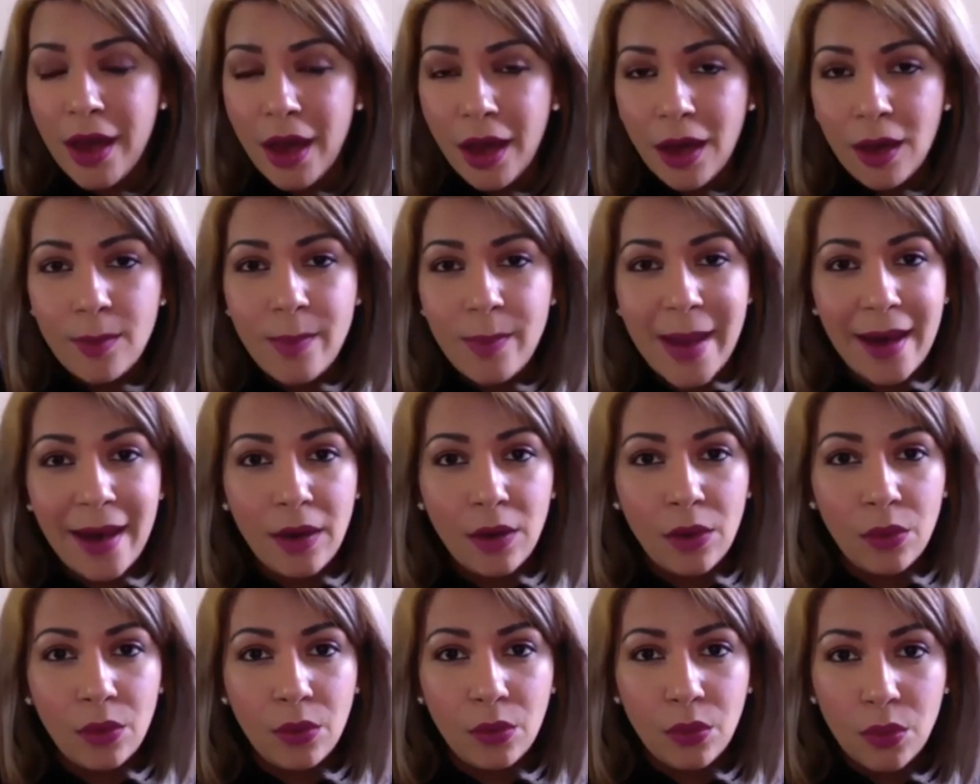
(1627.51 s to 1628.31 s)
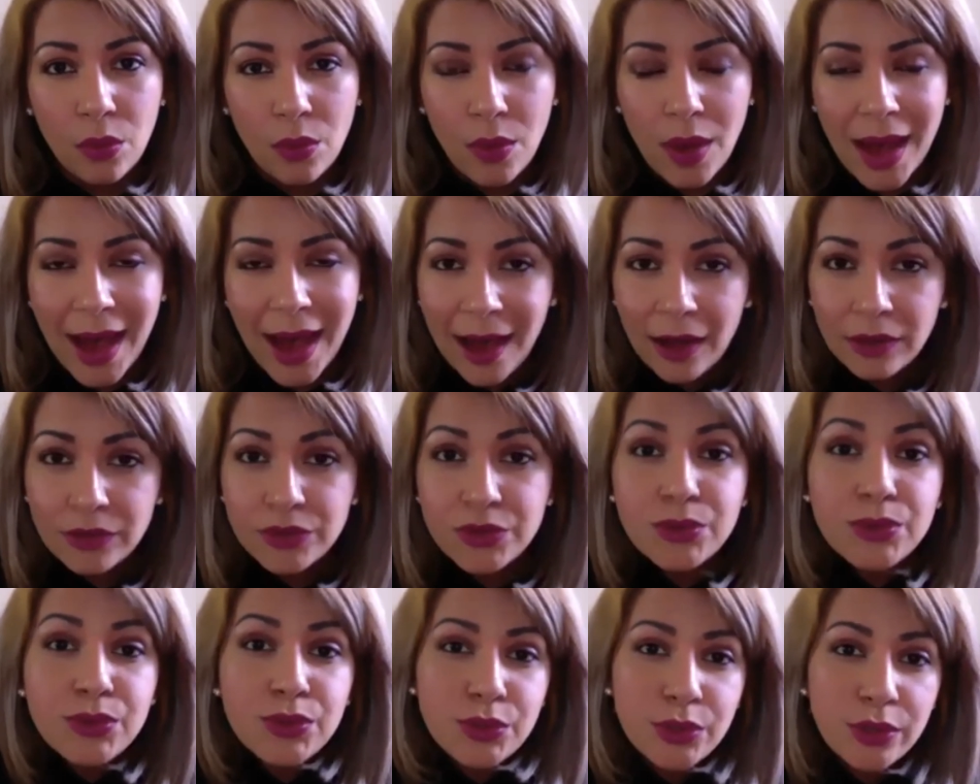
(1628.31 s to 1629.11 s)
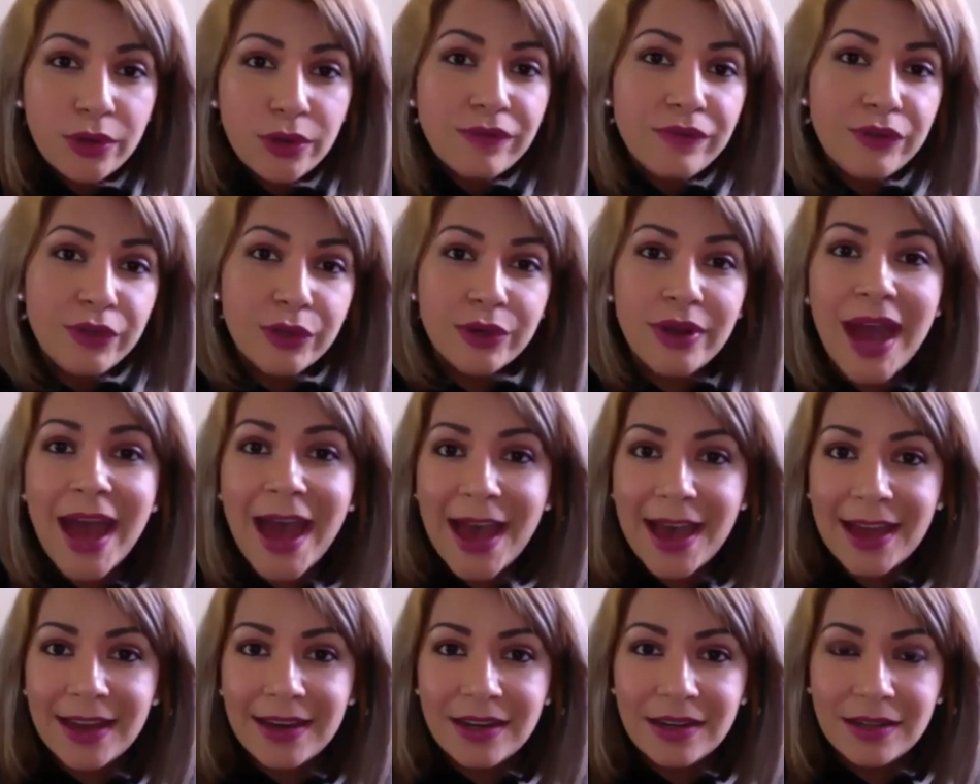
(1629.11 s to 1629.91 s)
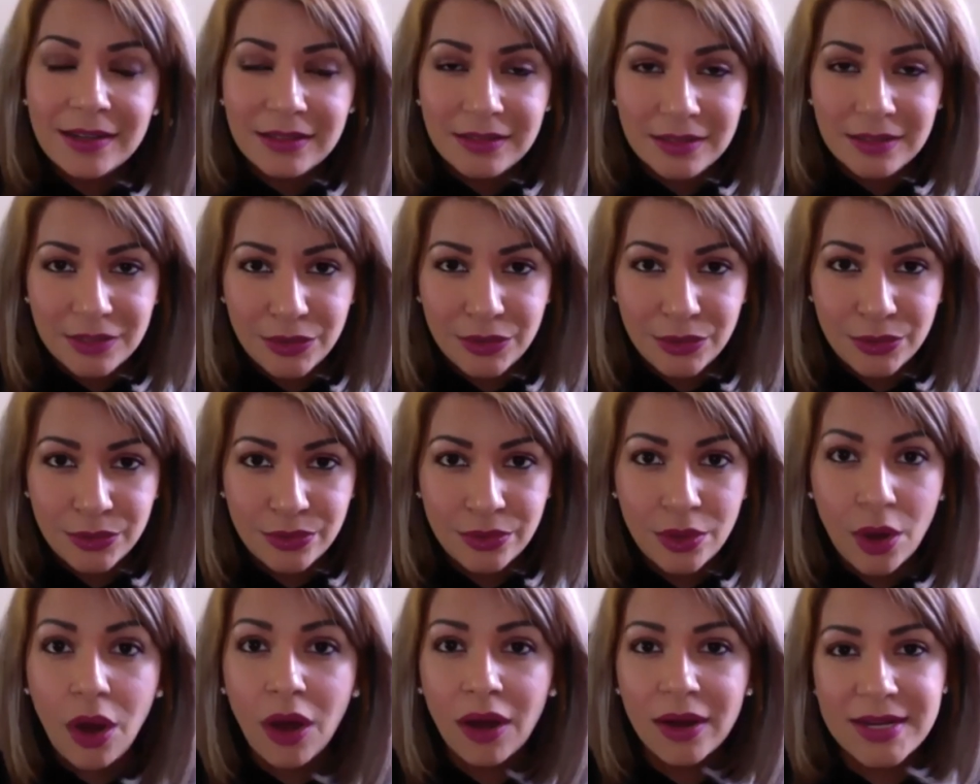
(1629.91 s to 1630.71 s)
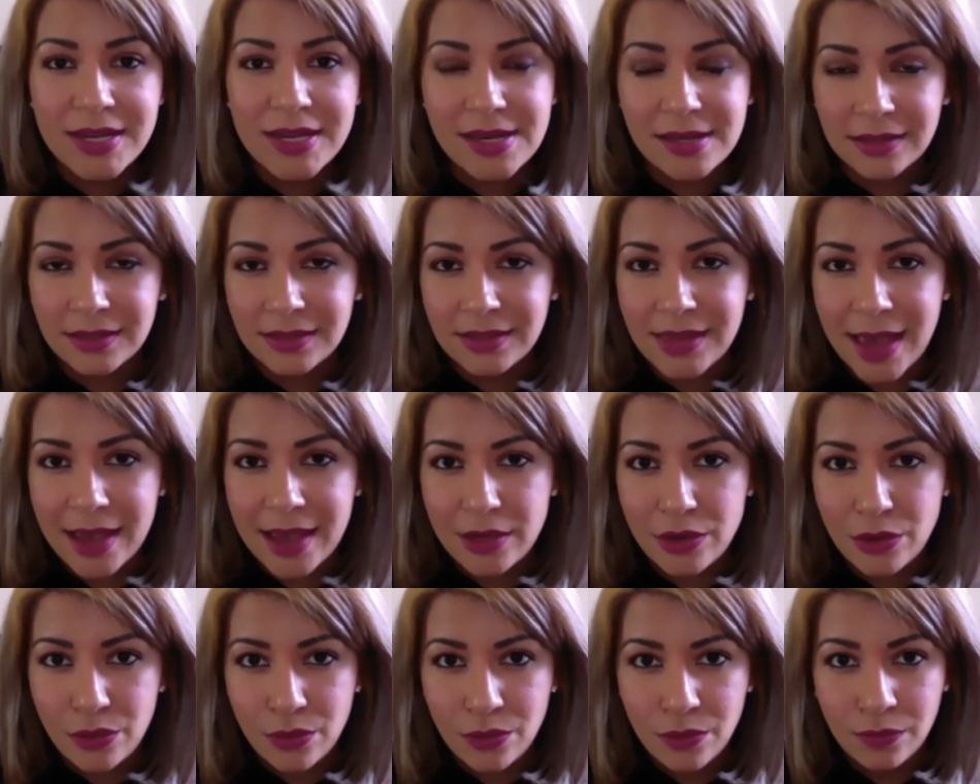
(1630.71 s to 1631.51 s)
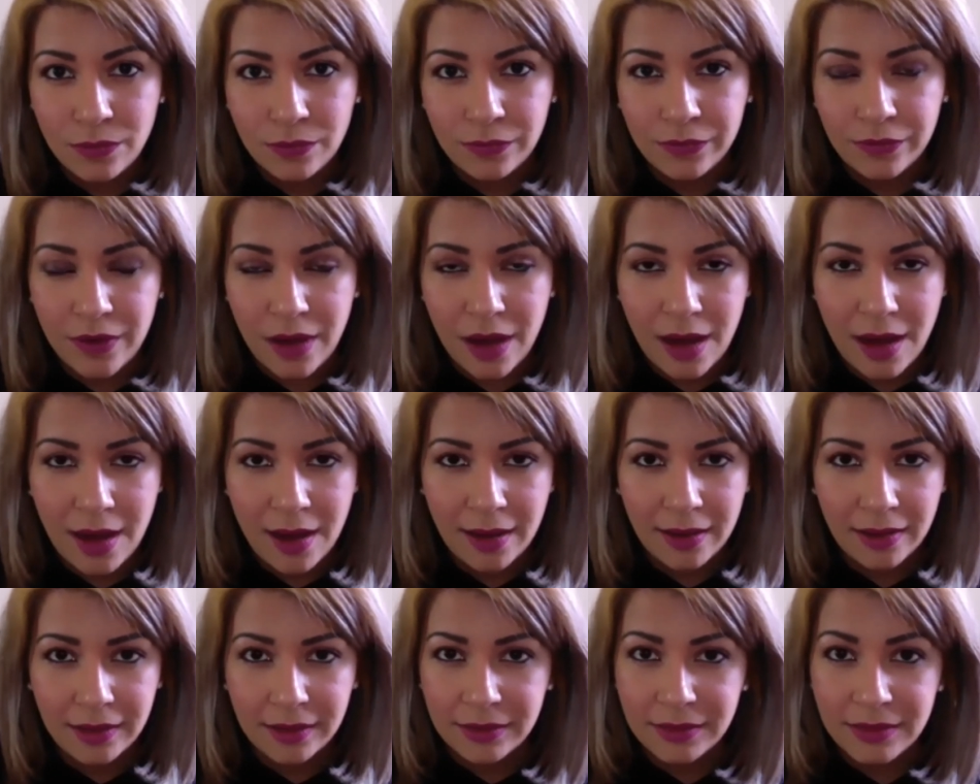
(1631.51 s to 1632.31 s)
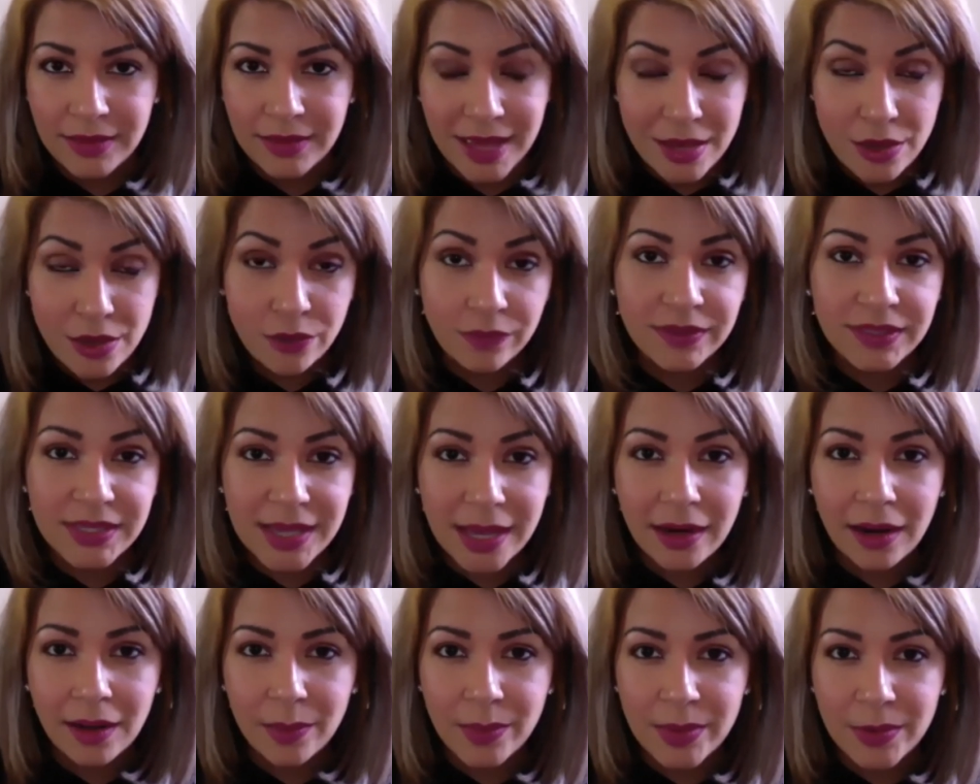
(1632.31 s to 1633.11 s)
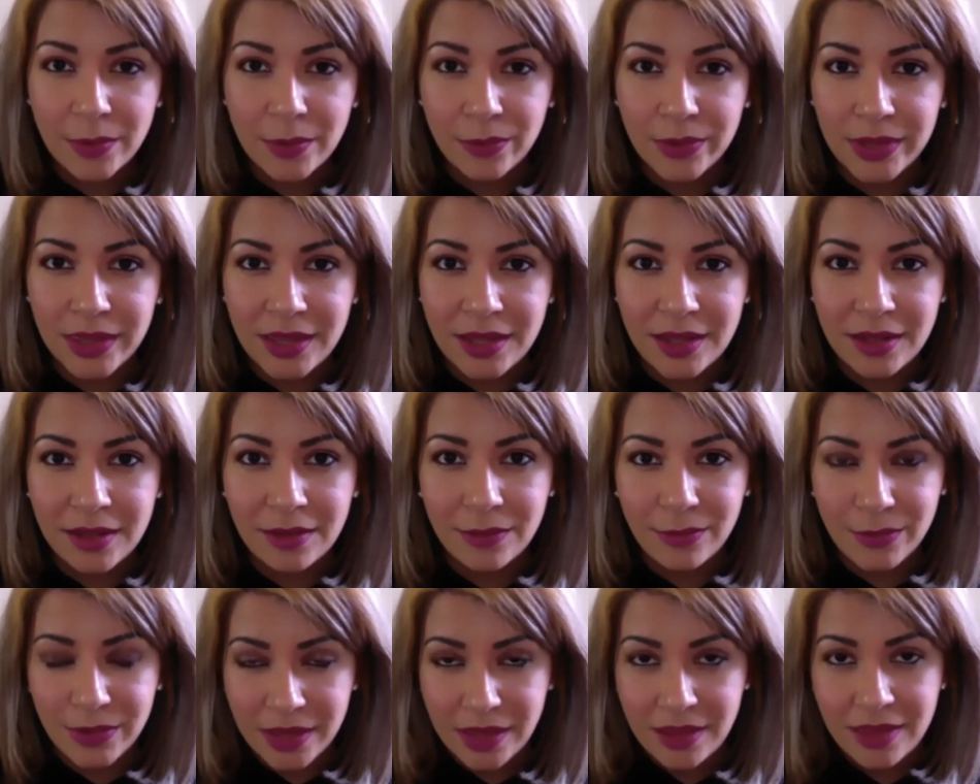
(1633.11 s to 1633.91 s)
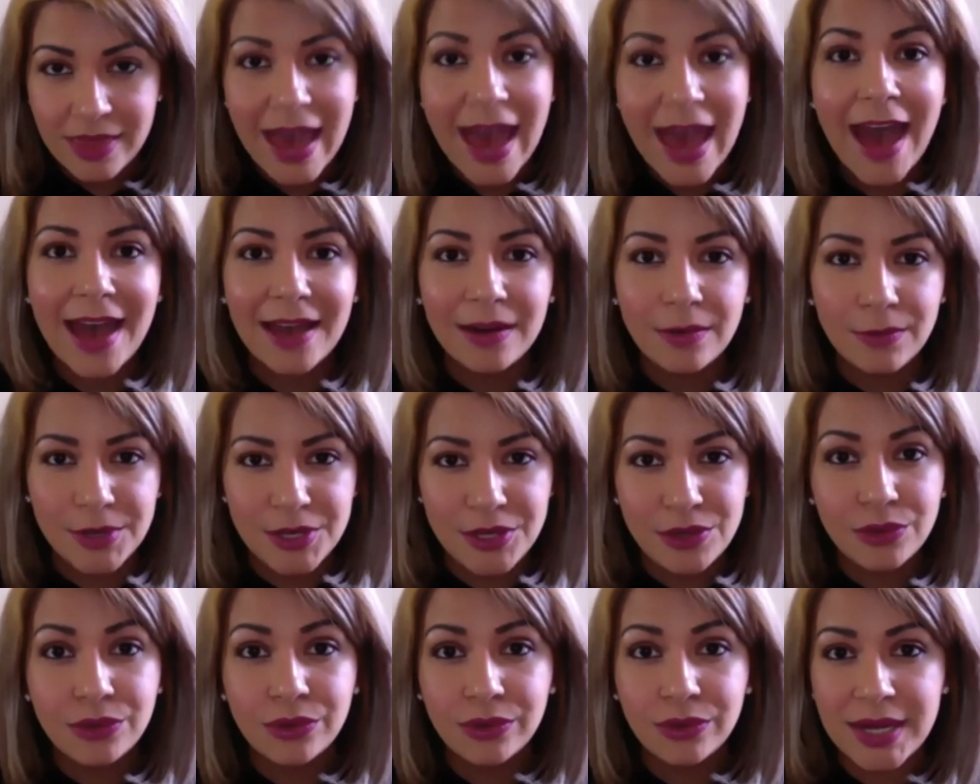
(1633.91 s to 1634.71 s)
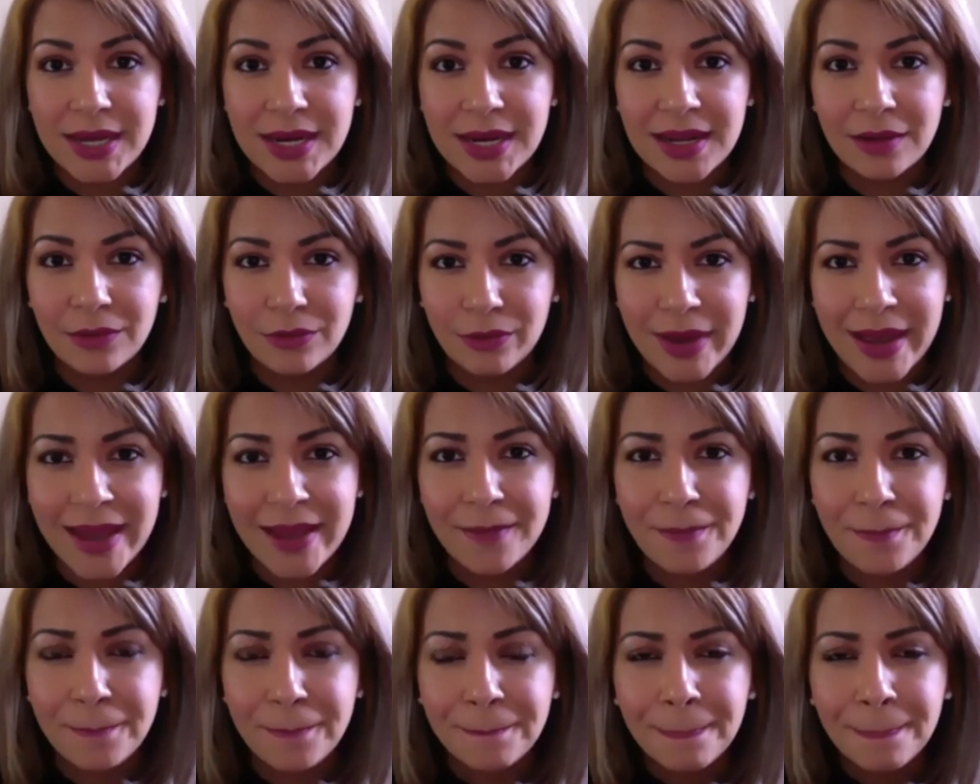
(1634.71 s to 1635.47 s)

about how to serve your ad to the audience that you've set up within the ad when you create it, right?